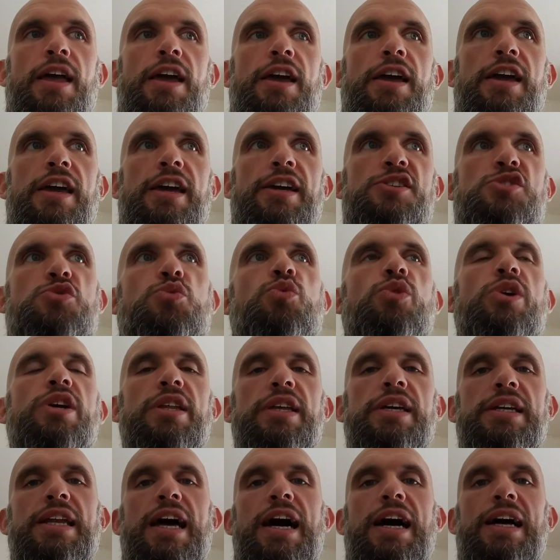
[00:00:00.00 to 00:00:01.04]
it's
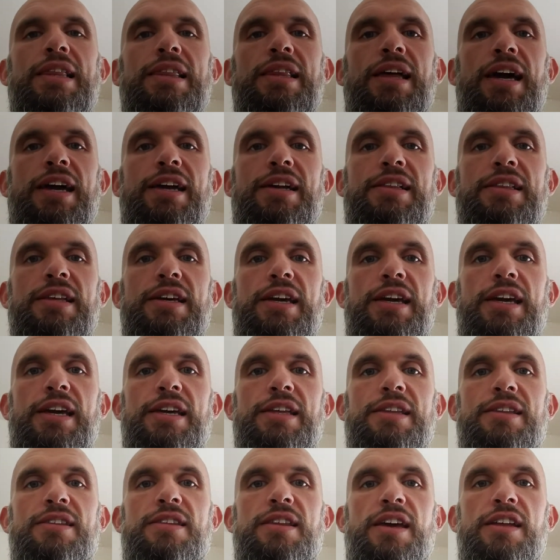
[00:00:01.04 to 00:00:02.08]
really not likely
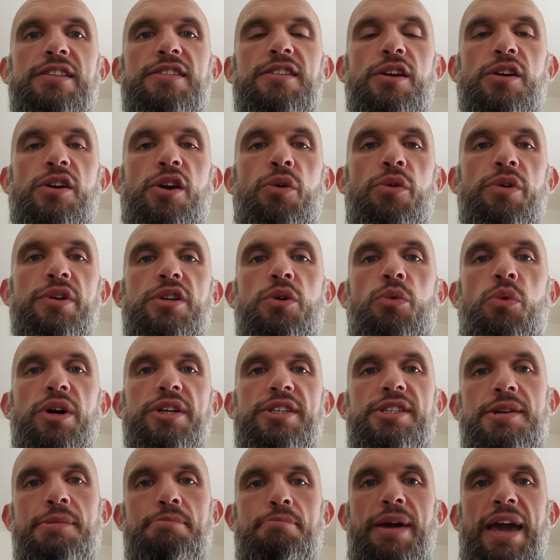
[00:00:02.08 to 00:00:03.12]
that they're going to want
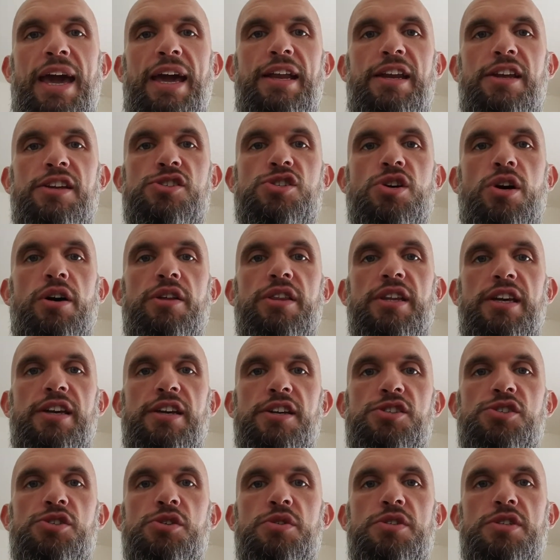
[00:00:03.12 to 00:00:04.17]
to manage all the
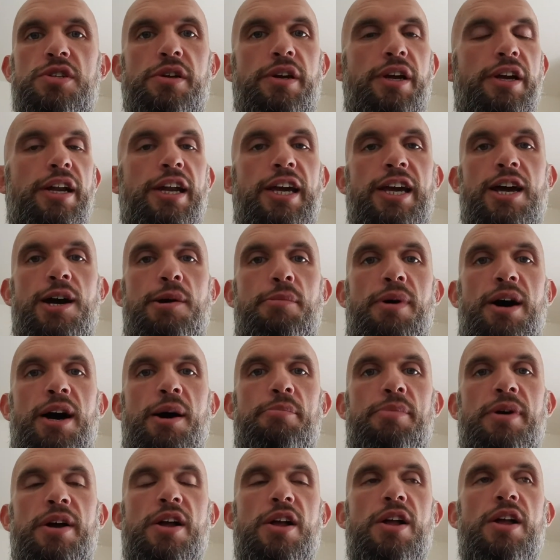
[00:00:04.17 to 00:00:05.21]
issues that are going to come
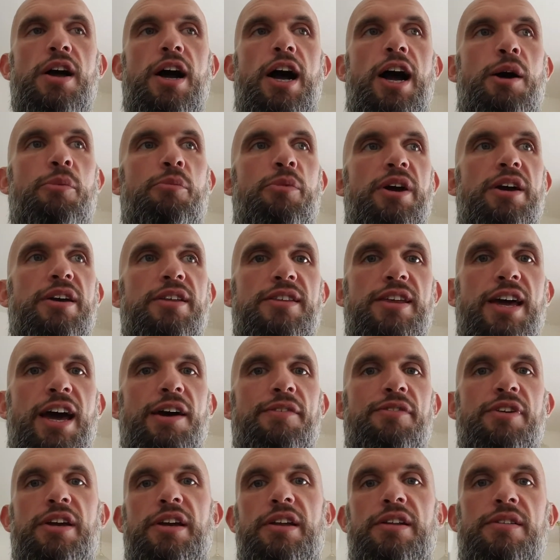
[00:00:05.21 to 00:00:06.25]
up um, with
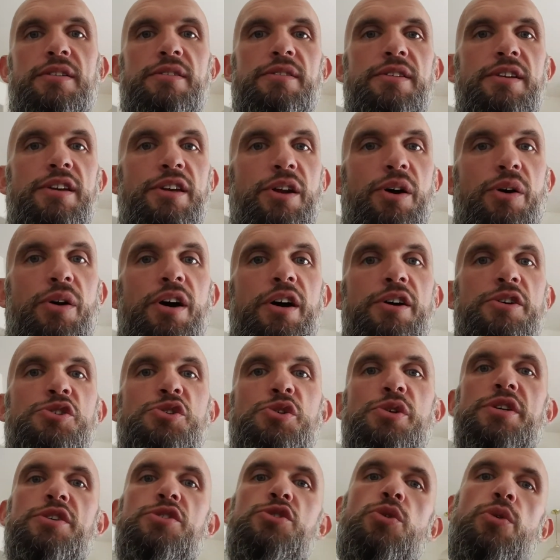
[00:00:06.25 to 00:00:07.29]
having you know
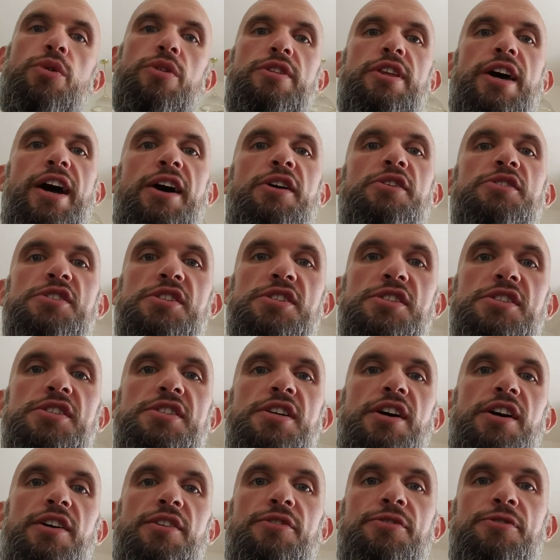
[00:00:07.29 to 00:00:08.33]
hundreds or thousands
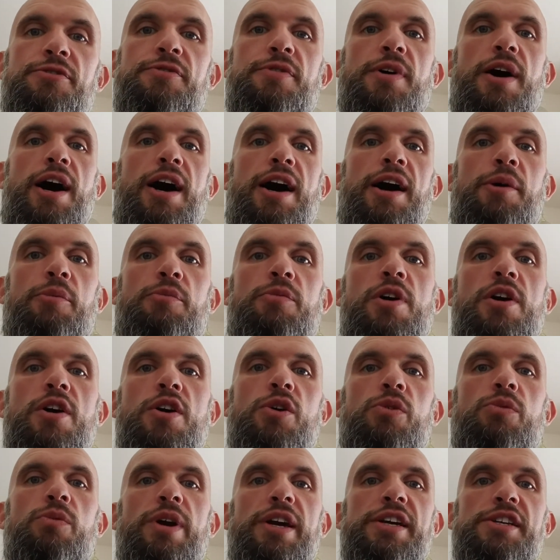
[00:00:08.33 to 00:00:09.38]
of uh,
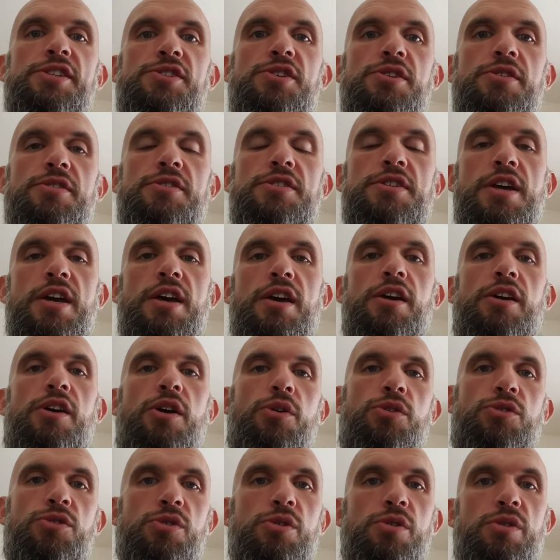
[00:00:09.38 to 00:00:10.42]
racers go
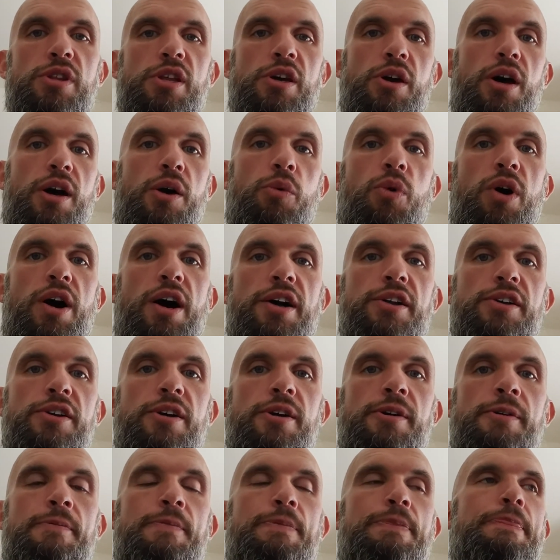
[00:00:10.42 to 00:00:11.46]
through the
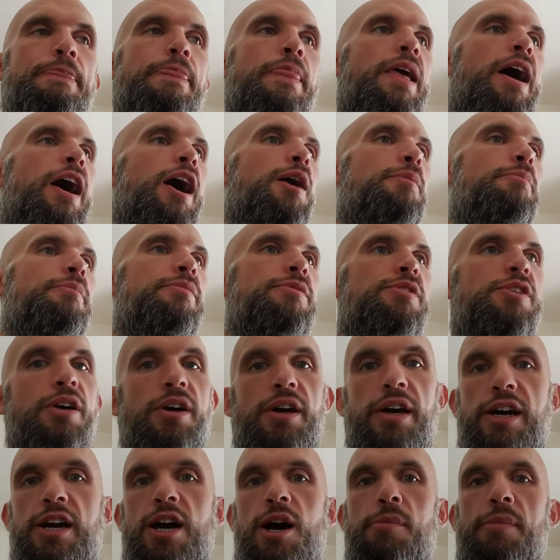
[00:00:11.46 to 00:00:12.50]
water um, to
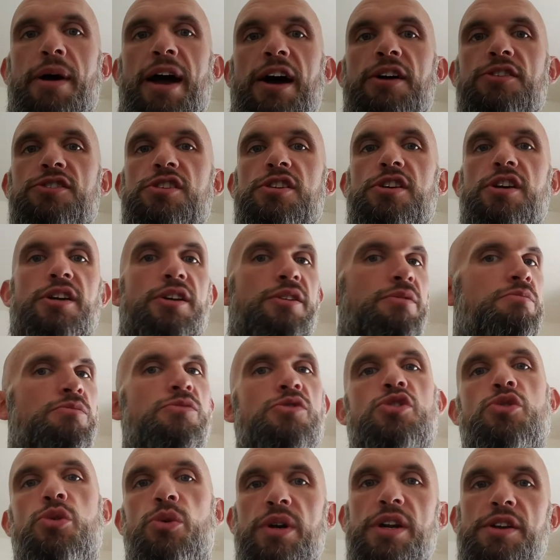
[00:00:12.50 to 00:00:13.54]
come out to
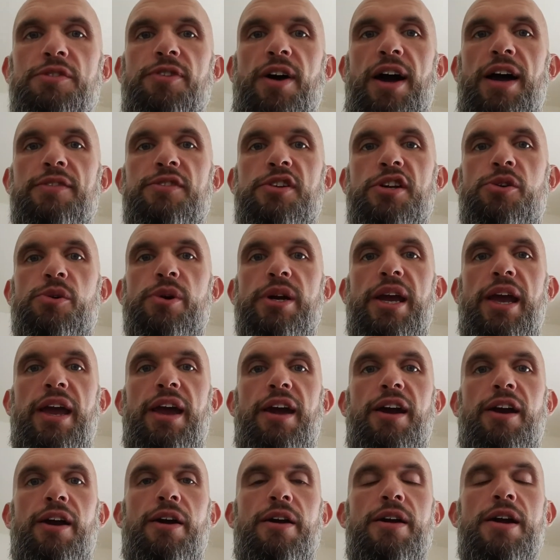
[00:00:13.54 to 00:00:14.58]
25 degree
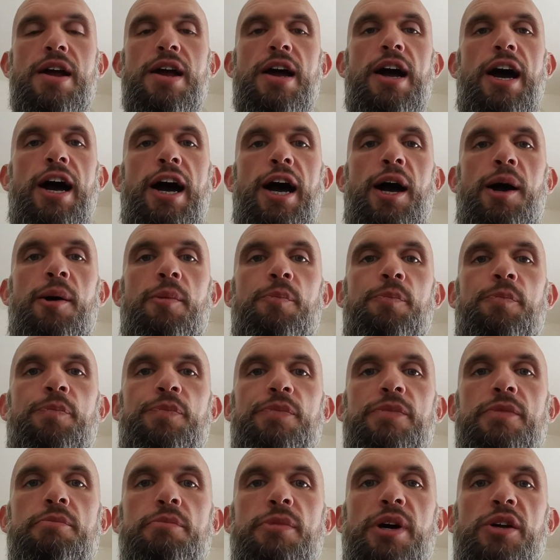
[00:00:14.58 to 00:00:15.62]
air. Um,
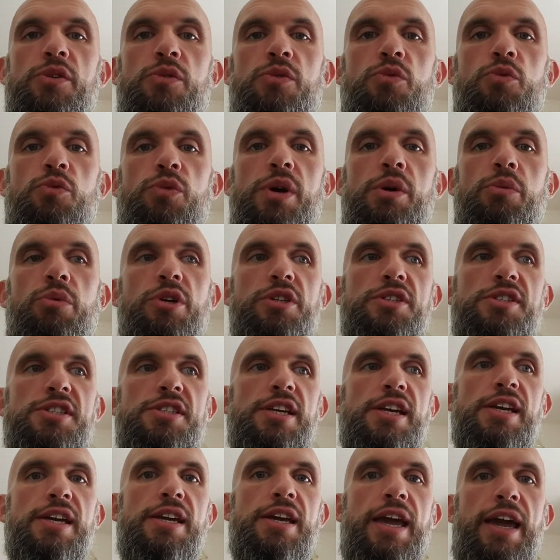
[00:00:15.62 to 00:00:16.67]
but we will
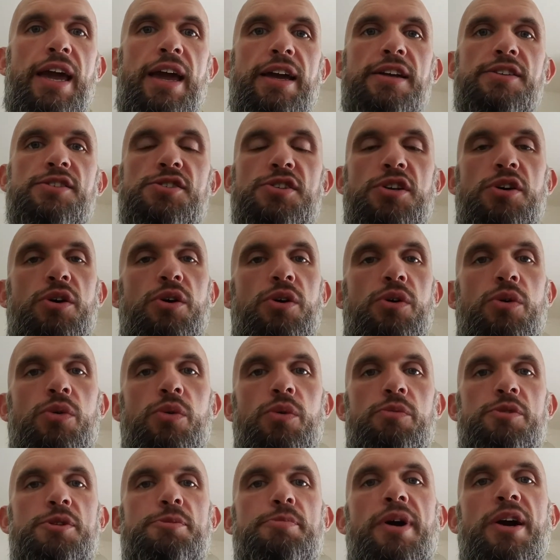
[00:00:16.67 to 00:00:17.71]
see. And so
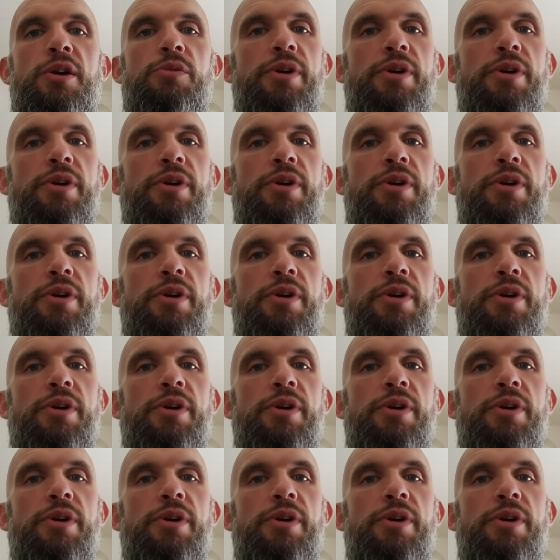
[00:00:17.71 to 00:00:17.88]
Spartan